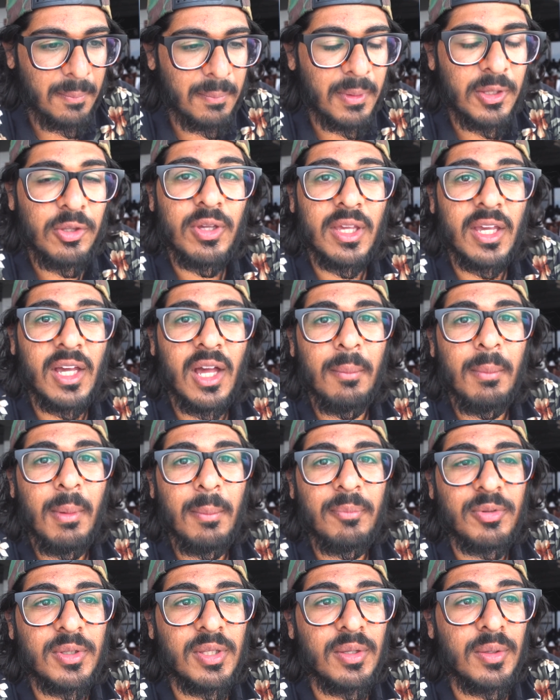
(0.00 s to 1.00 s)
But you can come
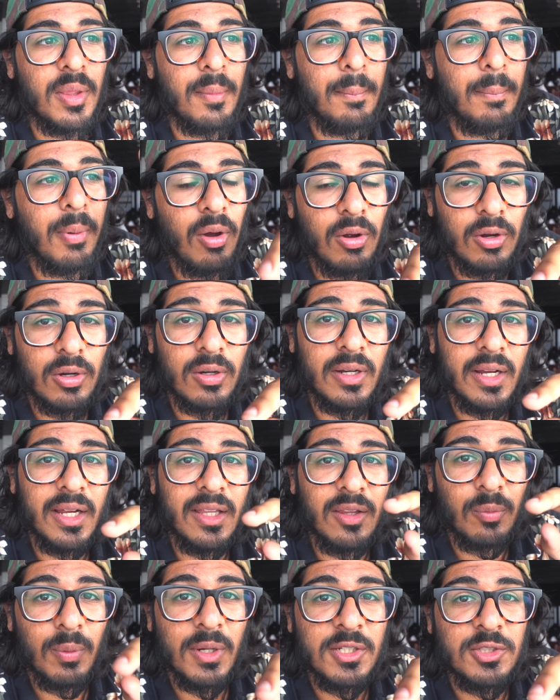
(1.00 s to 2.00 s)
up to the bar
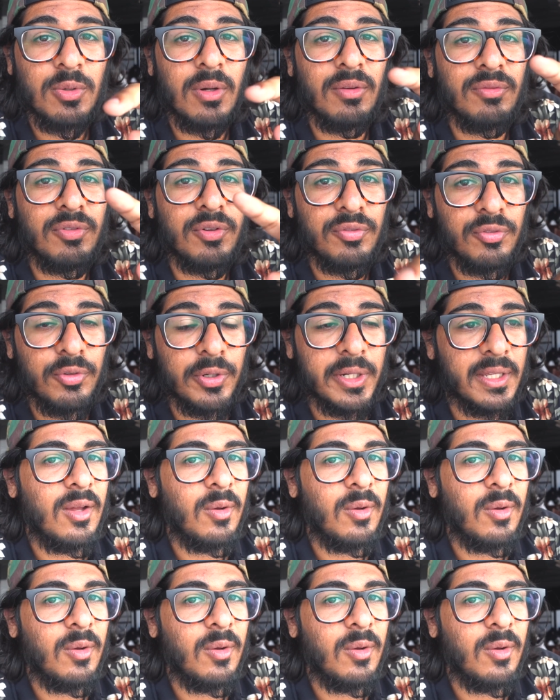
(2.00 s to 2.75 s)
and the restaurant for free.